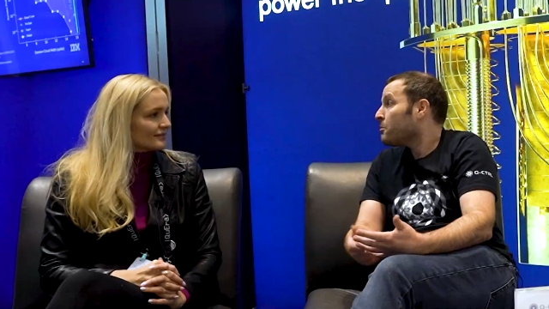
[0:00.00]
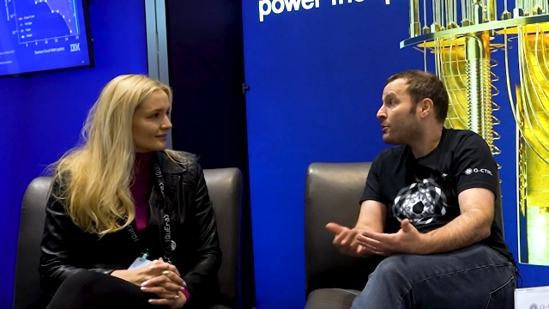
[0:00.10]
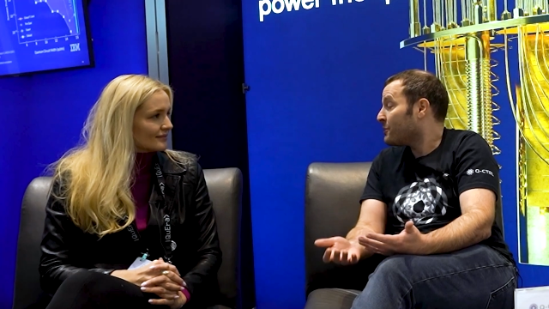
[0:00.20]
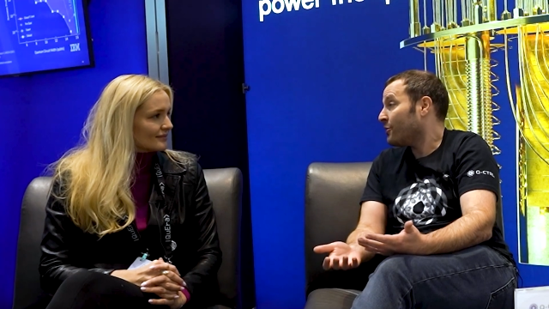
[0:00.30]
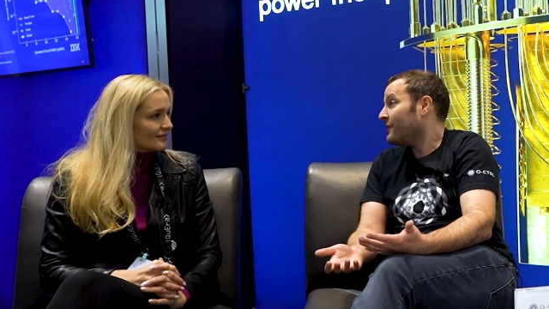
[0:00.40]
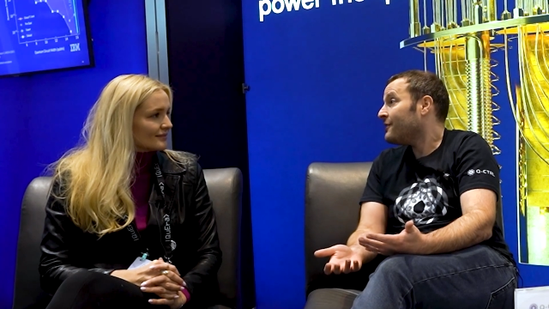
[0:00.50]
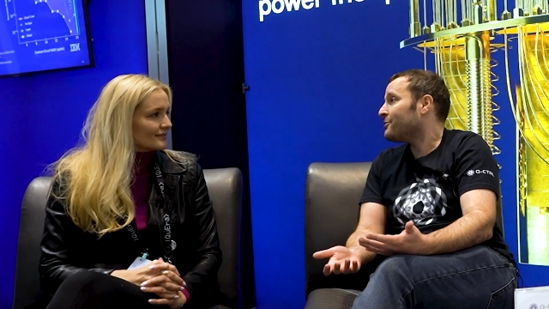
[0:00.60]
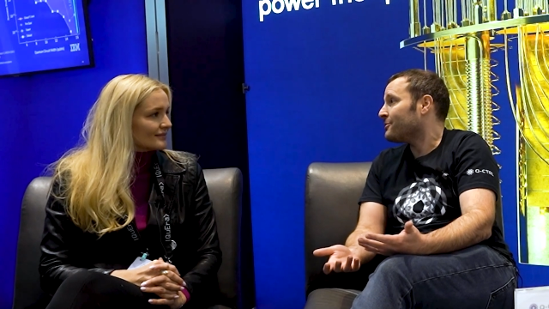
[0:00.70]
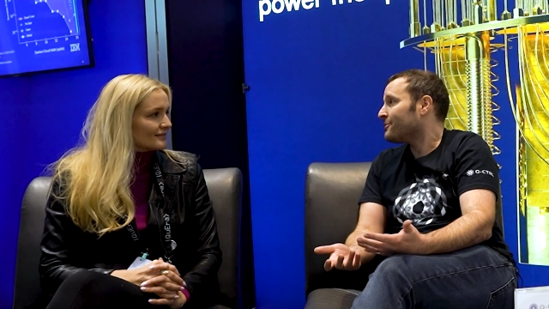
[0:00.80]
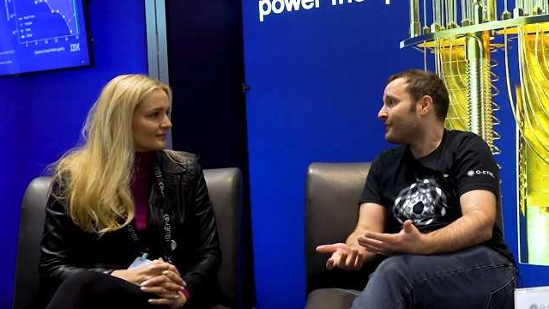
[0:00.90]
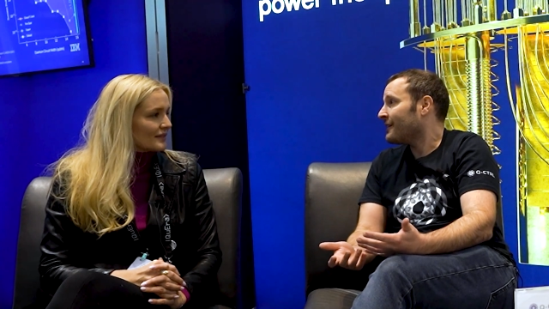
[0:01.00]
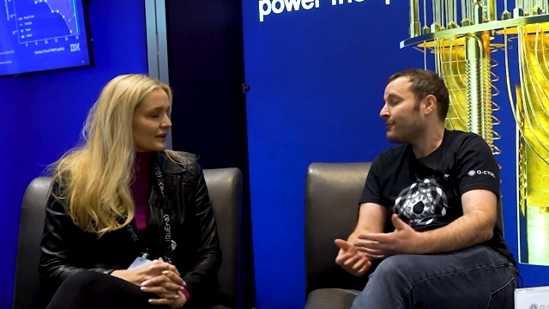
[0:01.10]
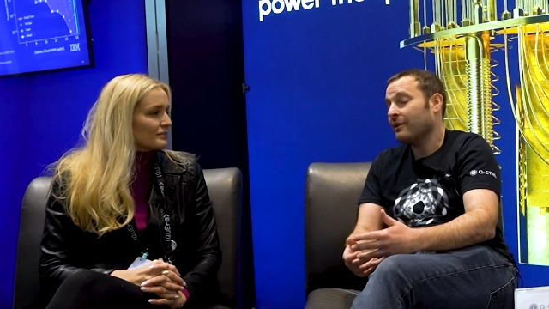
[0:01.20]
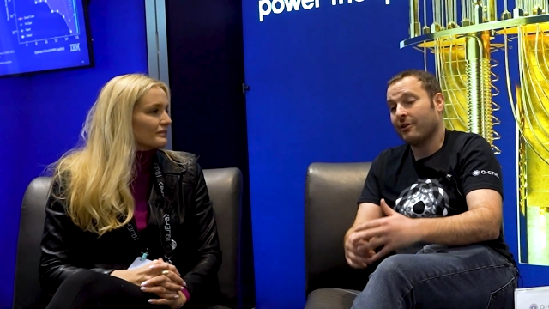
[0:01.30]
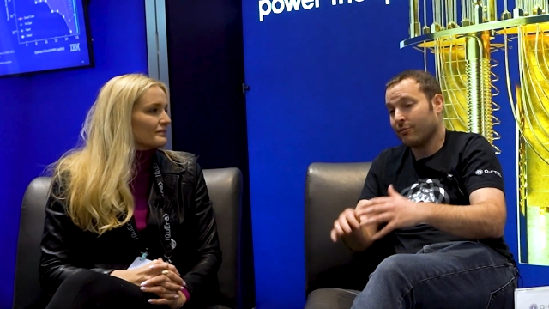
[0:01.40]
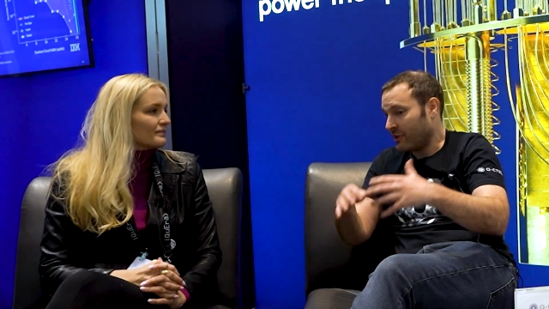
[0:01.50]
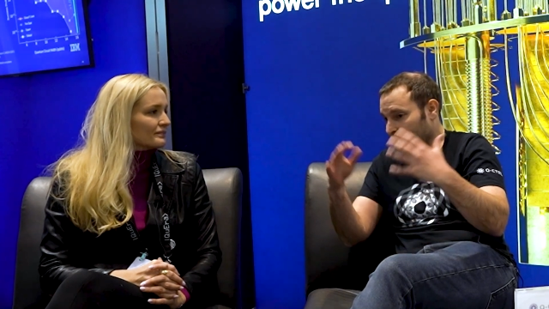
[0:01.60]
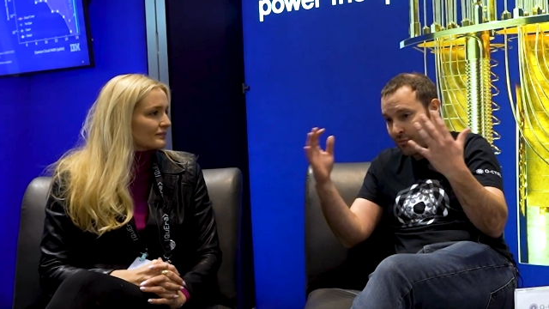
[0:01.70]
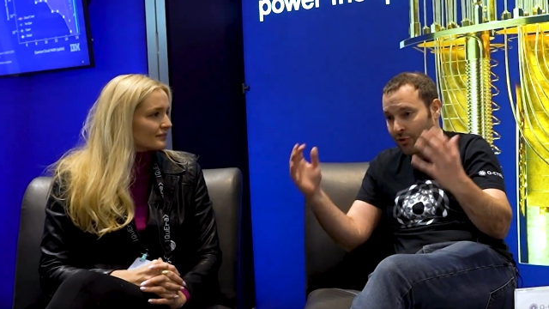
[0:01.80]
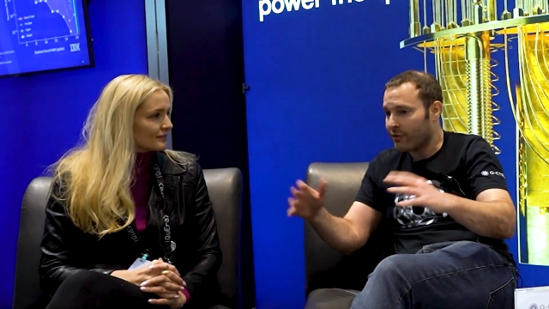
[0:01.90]
Speaker 1: But we don't need to, right? Yep. Because we can
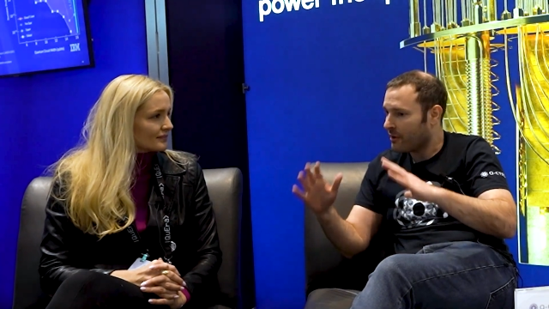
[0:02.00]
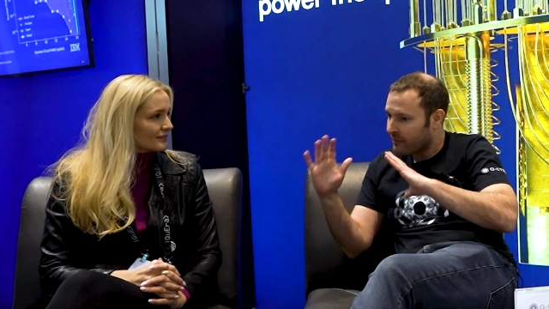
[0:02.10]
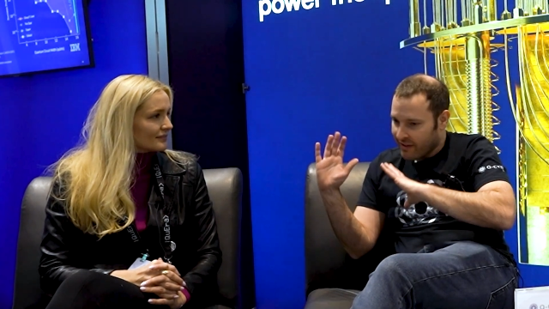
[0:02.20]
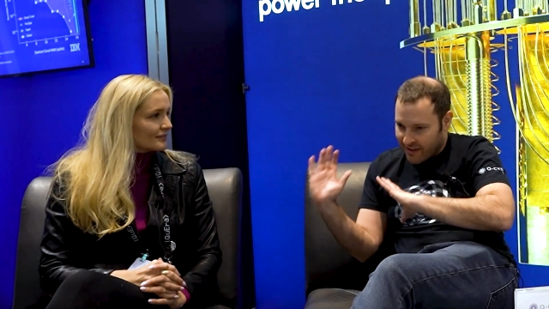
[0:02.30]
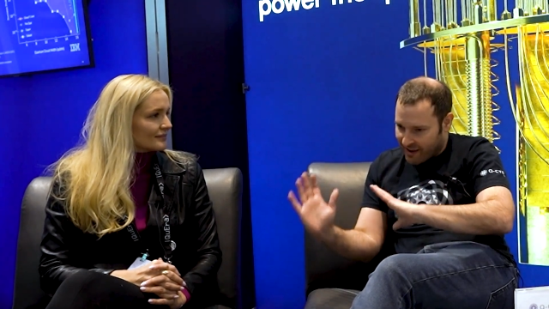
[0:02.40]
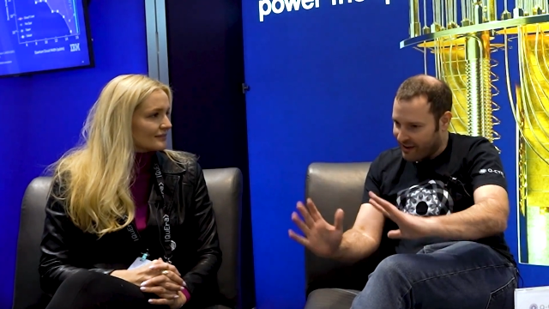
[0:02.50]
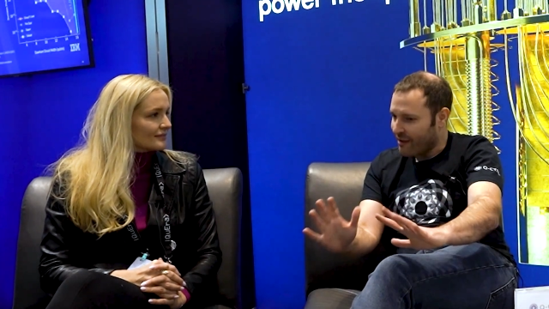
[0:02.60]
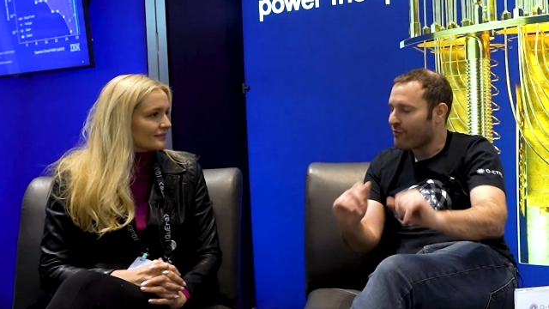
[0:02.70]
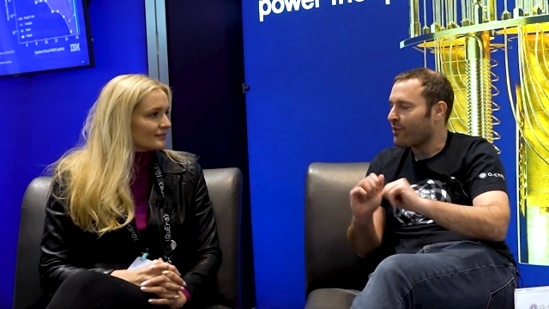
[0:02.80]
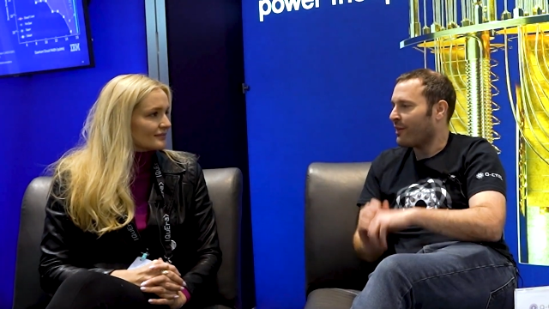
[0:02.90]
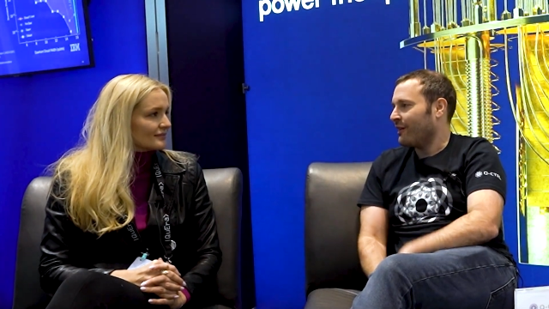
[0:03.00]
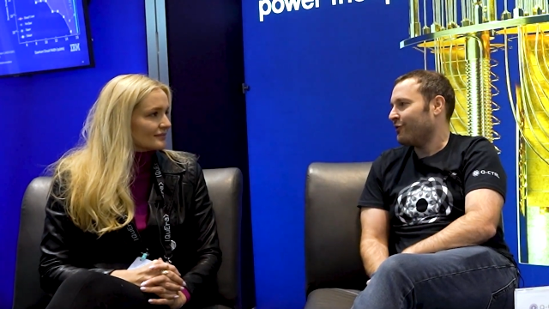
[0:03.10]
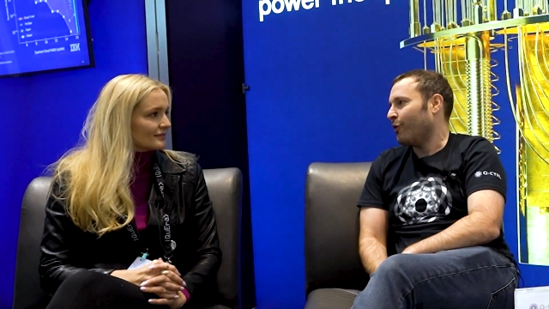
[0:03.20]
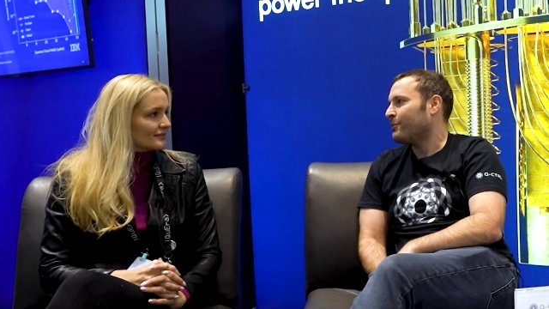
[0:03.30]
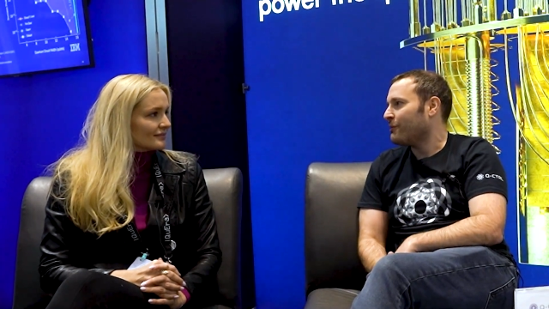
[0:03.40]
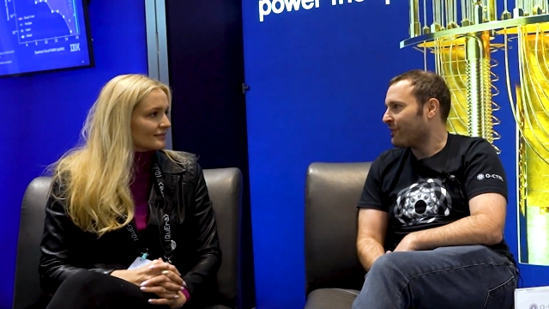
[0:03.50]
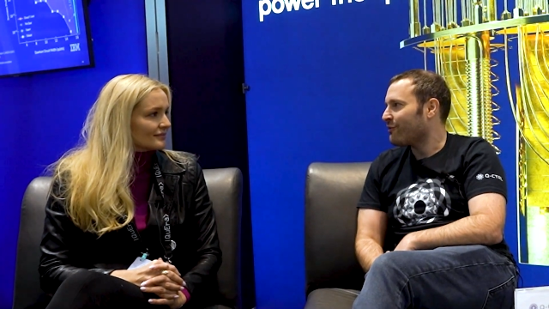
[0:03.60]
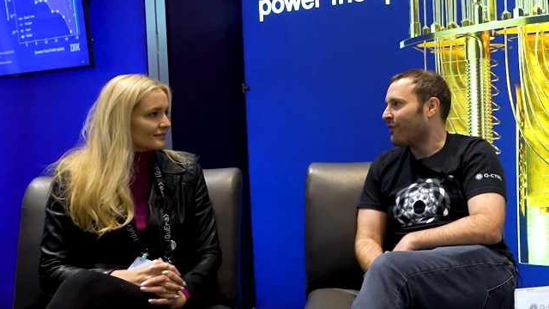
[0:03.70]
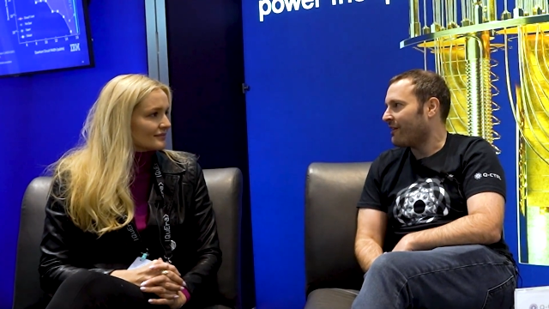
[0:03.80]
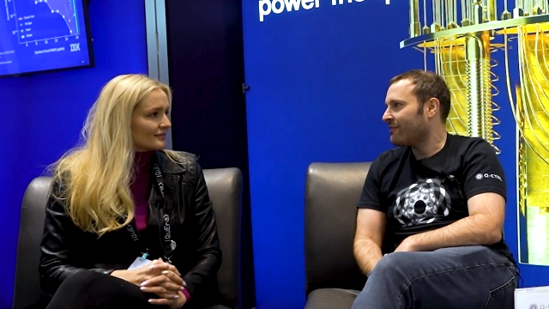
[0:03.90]
just program, and everything is optimized
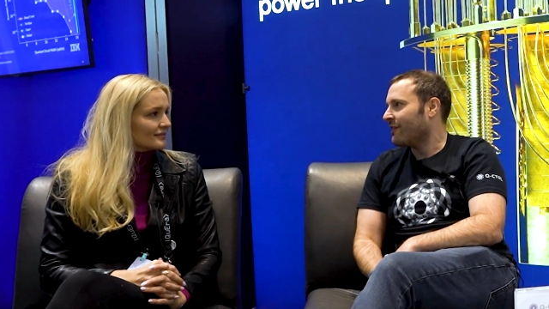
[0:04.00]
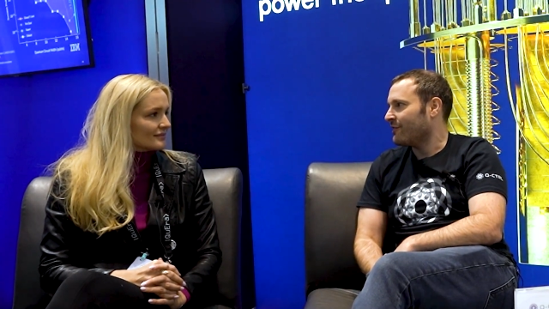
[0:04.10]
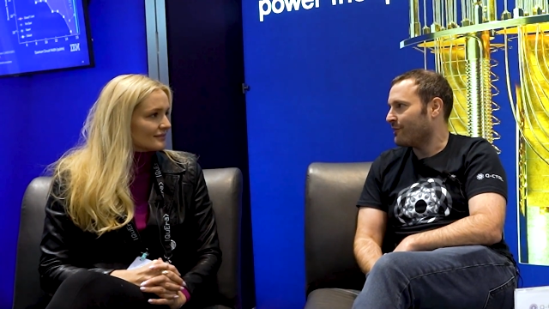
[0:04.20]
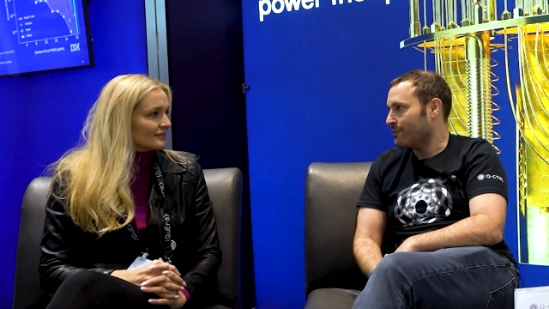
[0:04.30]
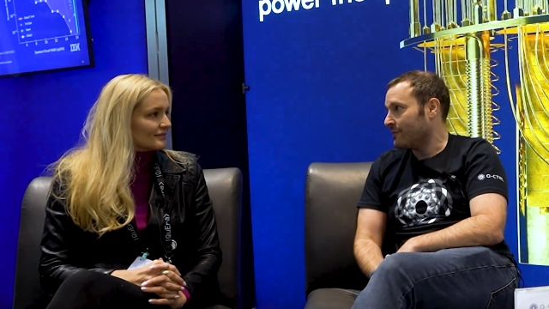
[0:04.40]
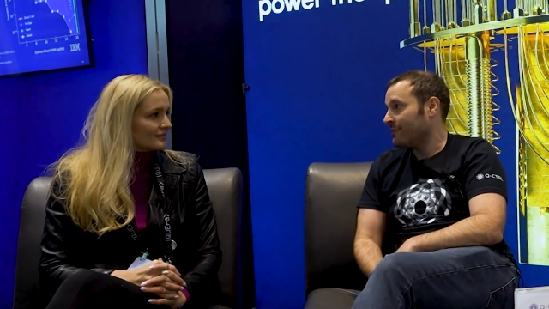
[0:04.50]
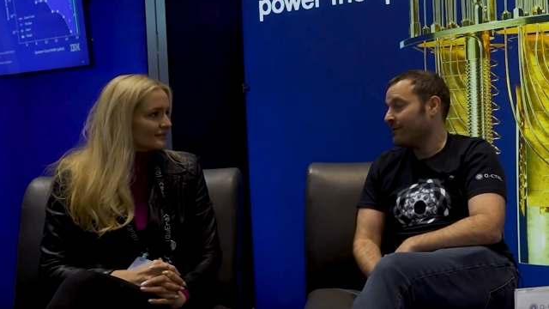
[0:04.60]
for us under the hood.